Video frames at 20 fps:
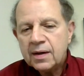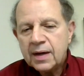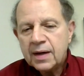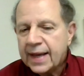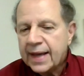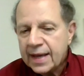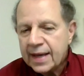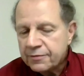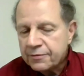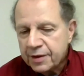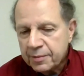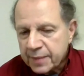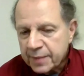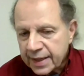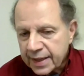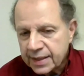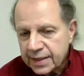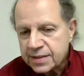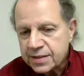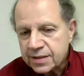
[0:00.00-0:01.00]
I can't feed my
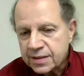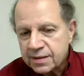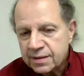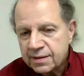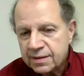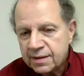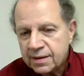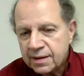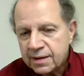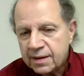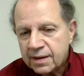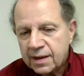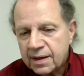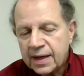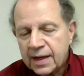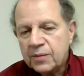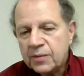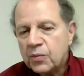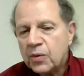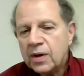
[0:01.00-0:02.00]
kids.
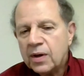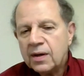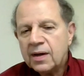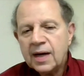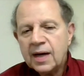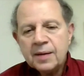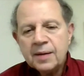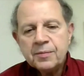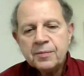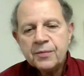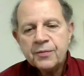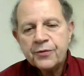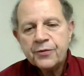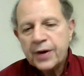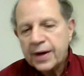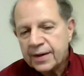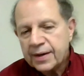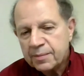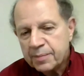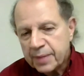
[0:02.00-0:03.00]
And while I'm
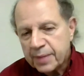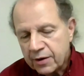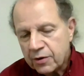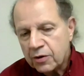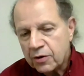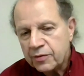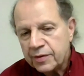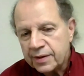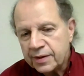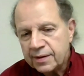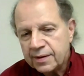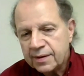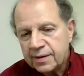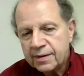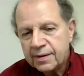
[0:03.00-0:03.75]
frightened by COVID,